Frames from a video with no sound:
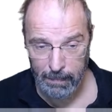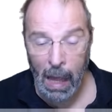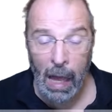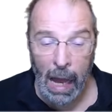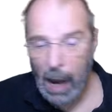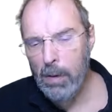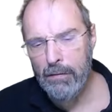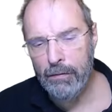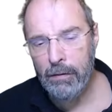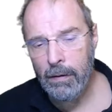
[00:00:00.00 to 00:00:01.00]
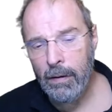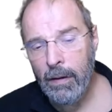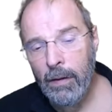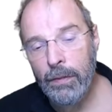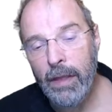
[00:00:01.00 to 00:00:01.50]
However,
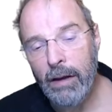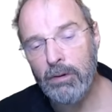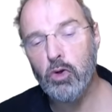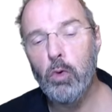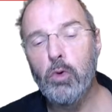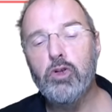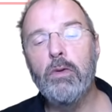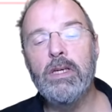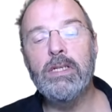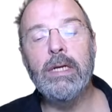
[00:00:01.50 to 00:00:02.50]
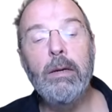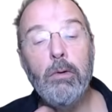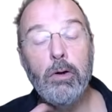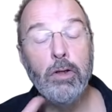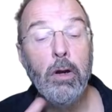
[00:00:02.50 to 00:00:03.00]
there is also this
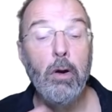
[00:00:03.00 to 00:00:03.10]
keyword